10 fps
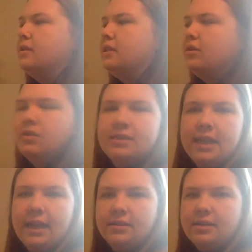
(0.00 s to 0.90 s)
Dear
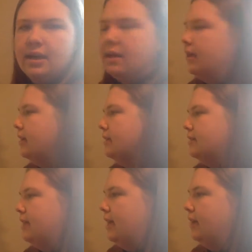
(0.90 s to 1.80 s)
Santa, it
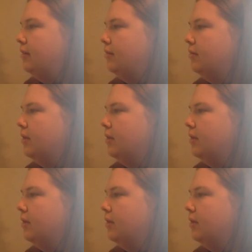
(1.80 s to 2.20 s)
said.